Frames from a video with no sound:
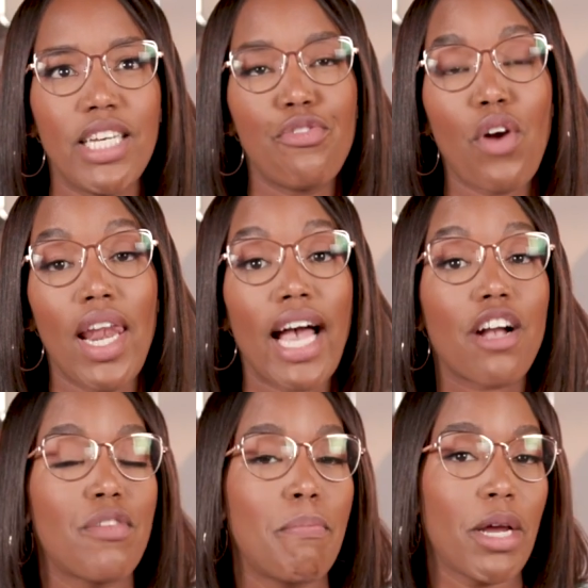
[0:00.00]
for a lack
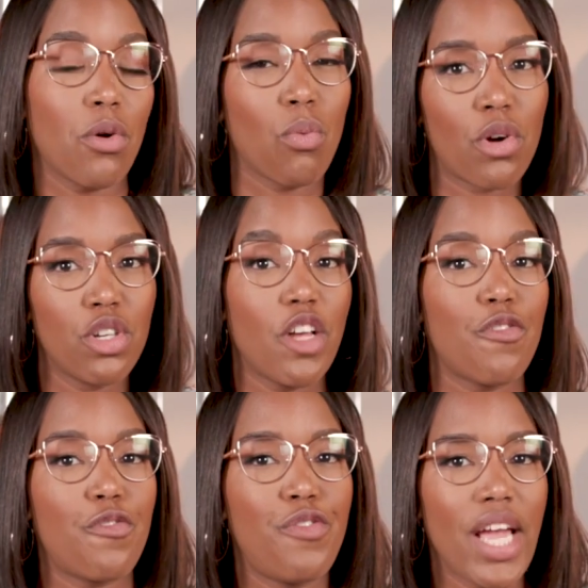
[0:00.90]
of a better word,
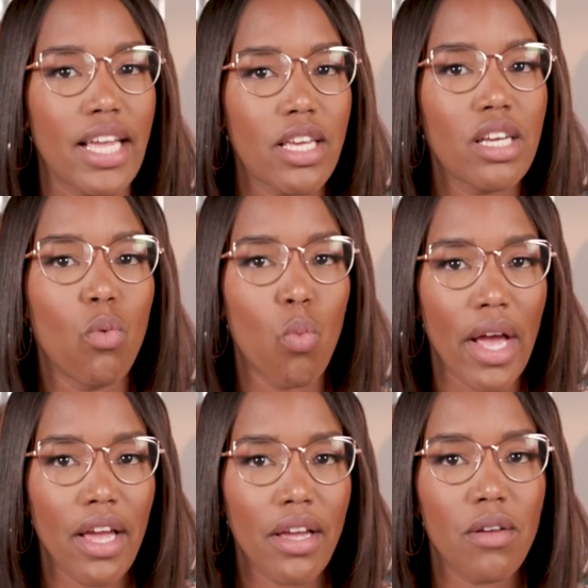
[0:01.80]
fake
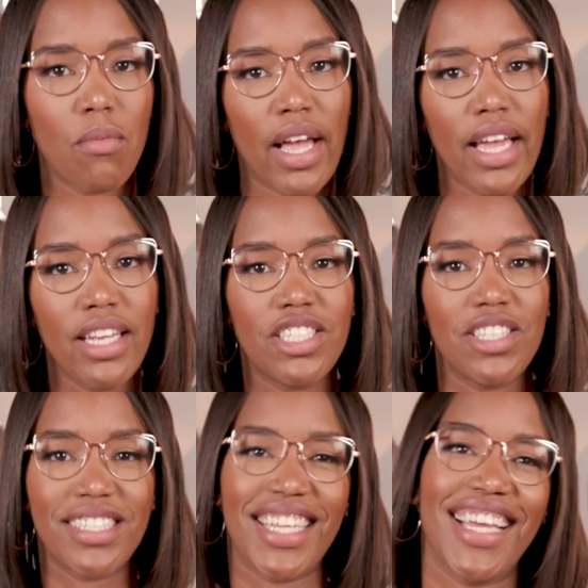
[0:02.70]
way, right?
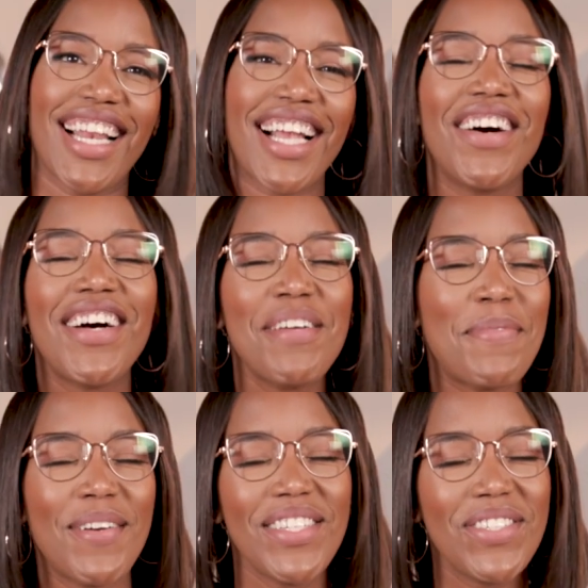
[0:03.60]
Just saying like, oh, I
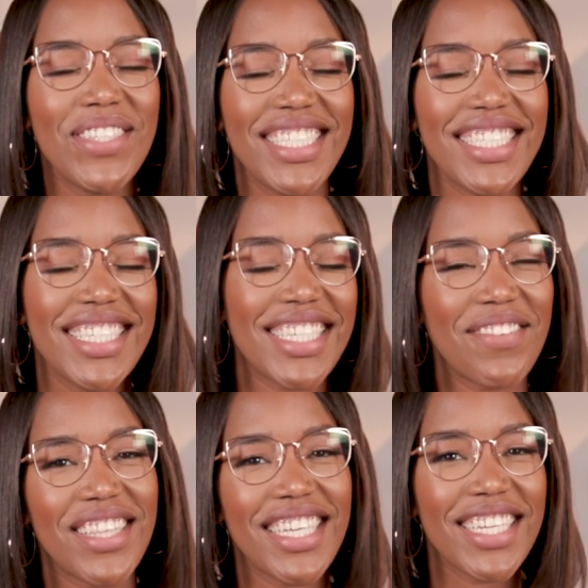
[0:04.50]
praise you, Jesus.
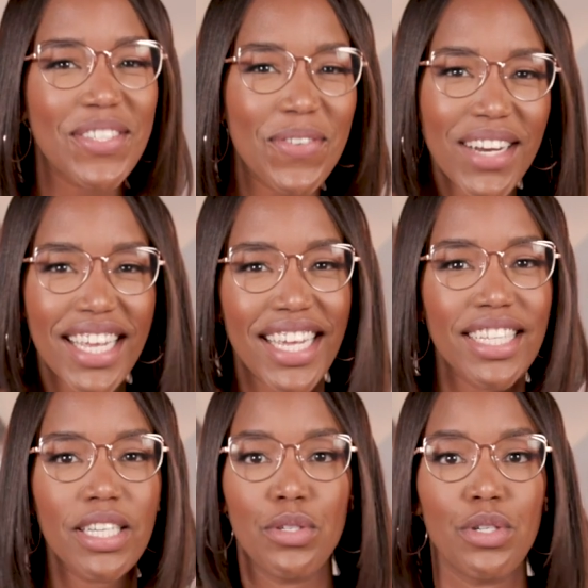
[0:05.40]
Everything is
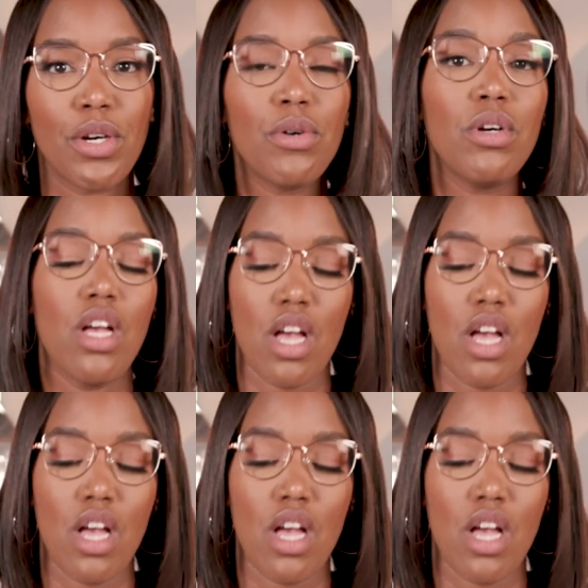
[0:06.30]
great. You know,